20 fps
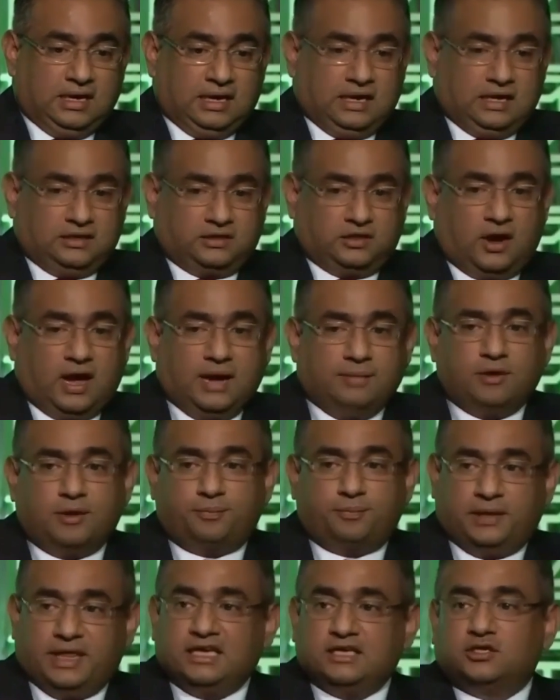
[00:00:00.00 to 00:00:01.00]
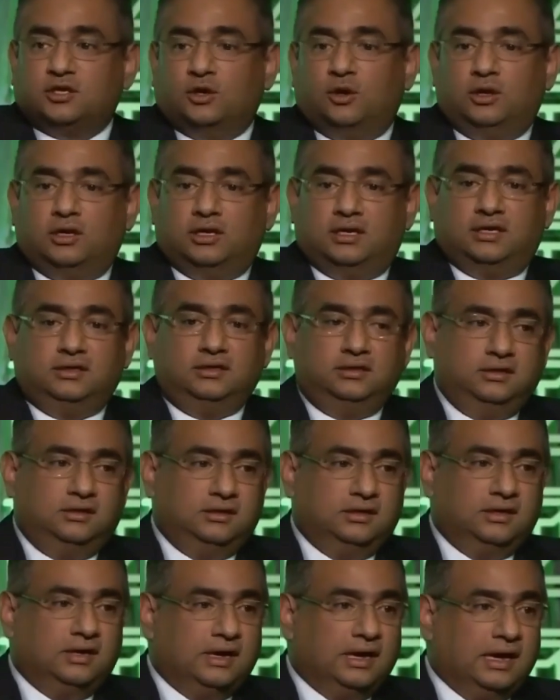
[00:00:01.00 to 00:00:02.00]
So I'm a placeholder.
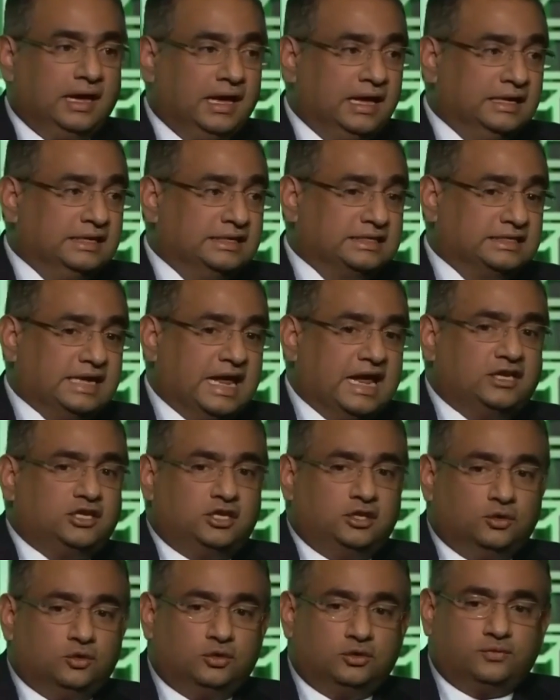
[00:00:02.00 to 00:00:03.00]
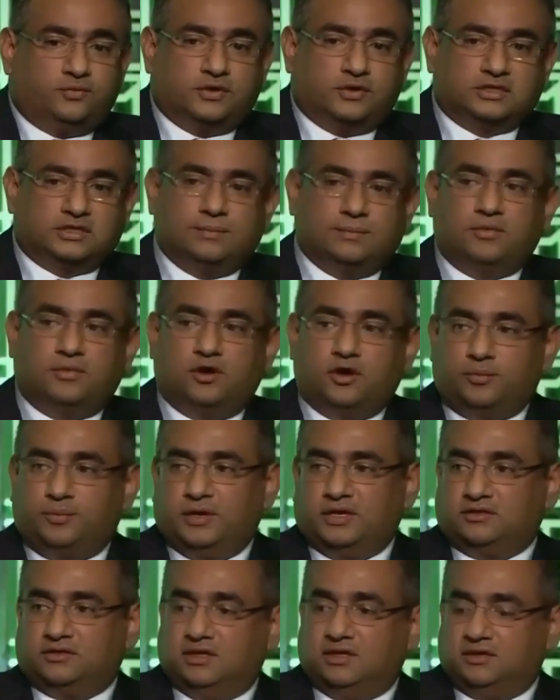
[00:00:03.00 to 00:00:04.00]
Stay tuned for some good
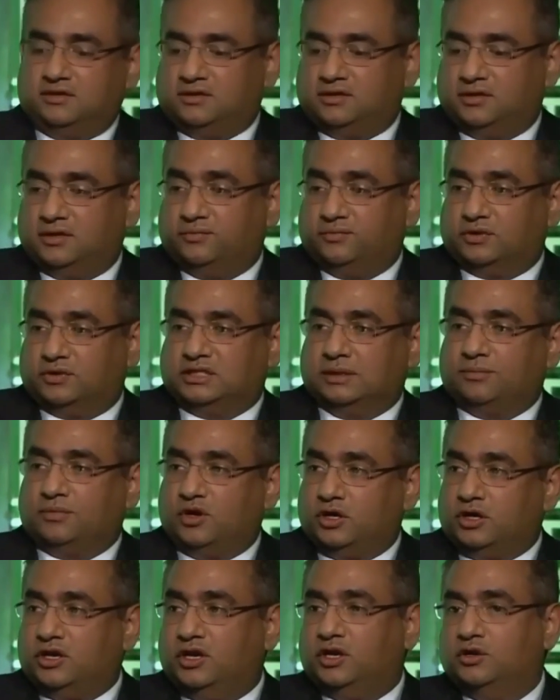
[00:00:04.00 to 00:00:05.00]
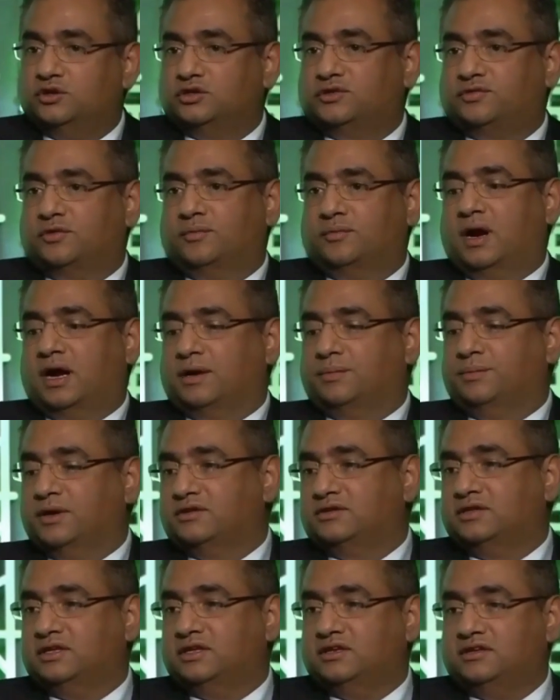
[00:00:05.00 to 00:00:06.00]
business, for some good news from our
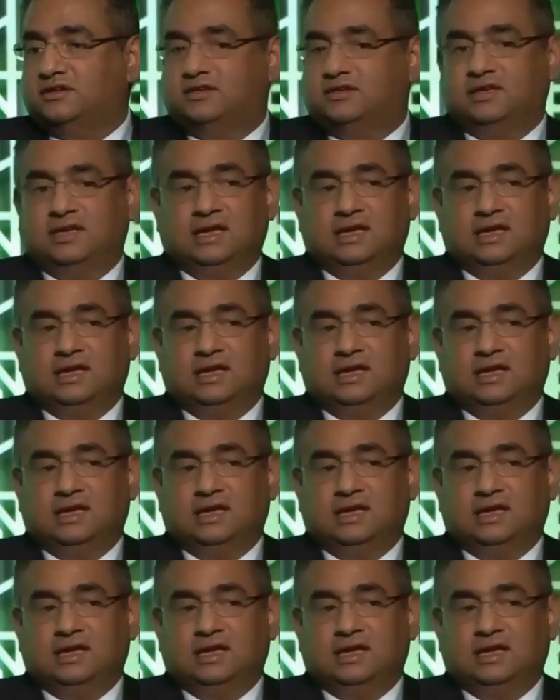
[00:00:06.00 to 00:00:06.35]
business.